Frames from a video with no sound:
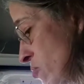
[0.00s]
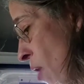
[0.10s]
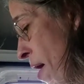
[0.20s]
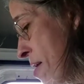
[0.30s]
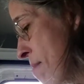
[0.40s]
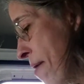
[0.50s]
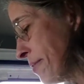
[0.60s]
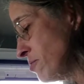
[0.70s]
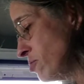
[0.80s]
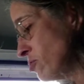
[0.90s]
So I am
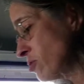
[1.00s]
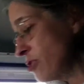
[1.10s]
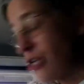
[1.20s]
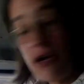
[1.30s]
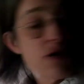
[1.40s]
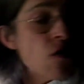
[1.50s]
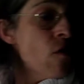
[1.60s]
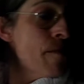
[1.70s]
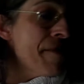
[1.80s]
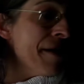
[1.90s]
actually just going to get
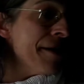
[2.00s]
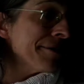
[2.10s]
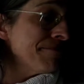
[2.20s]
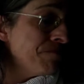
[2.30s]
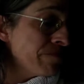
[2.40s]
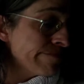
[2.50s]
another bag.